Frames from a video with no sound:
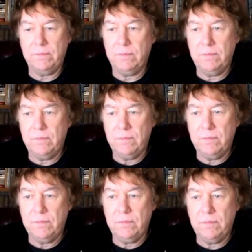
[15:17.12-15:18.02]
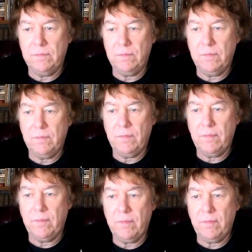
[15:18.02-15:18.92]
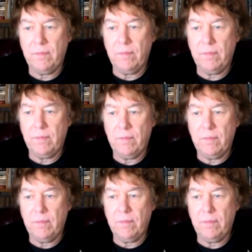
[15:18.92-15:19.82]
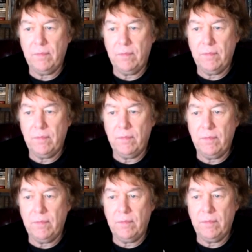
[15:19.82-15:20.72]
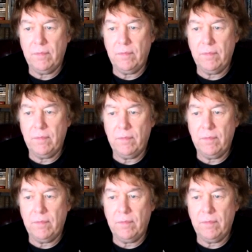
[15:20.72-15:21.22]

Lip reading: (not speaking)